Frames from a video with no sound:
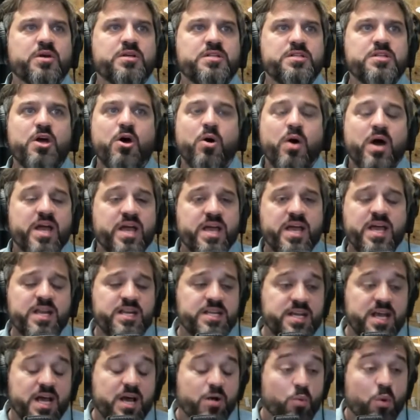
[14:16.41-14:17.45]
No,
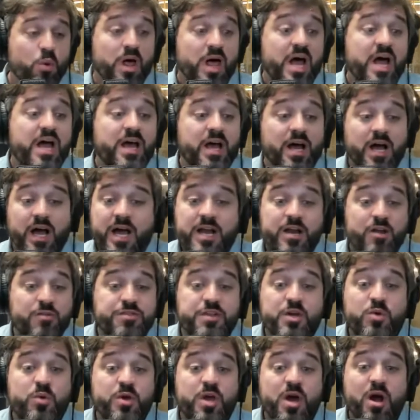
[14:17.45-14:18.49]
I don't
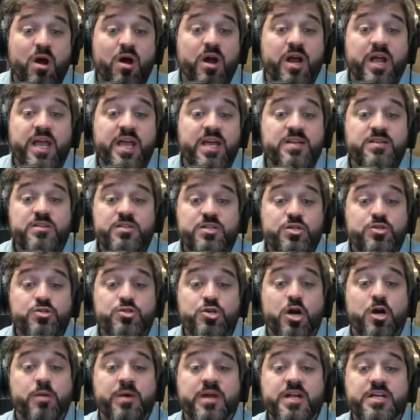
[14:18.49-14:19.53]
think we are. And you
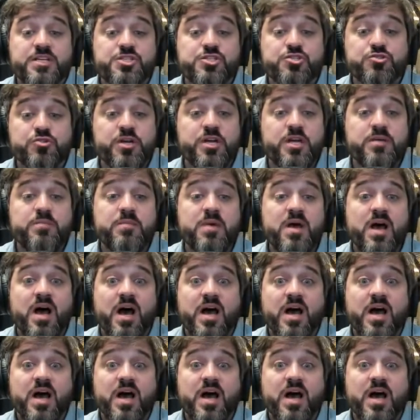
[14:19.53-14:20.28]
talk about extreme.